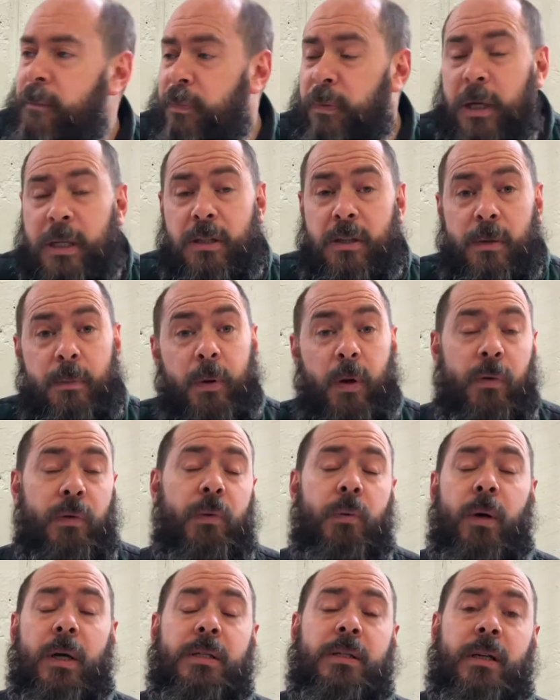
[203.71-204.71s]
these are the
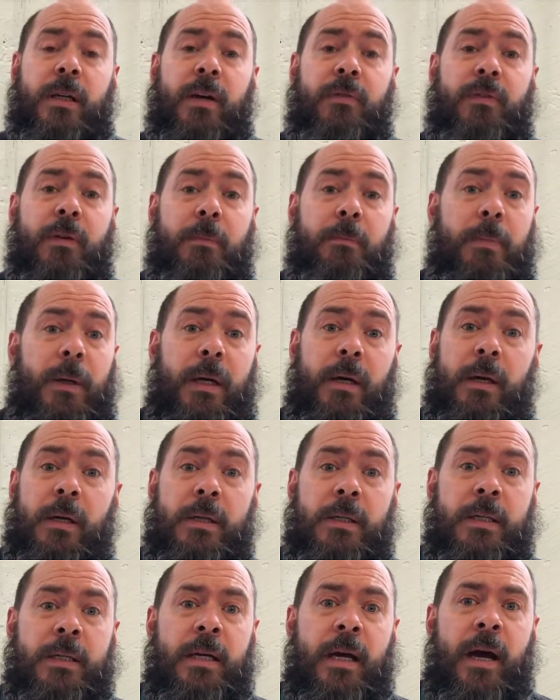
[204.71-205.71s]
perfect wines to give them,
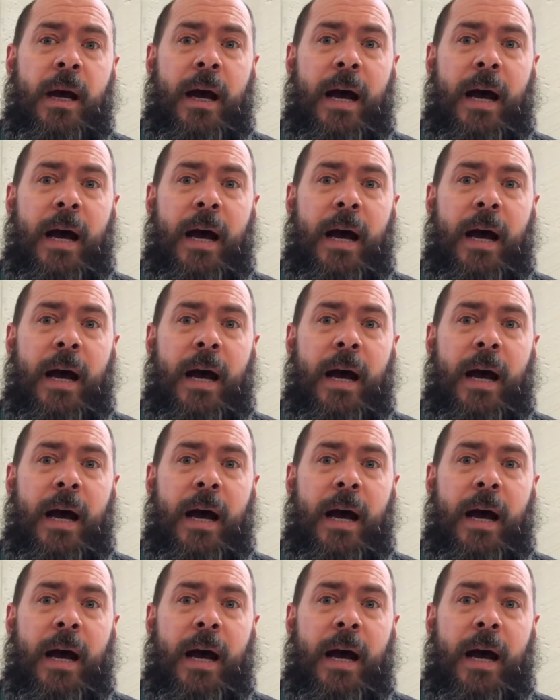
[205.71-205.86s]
because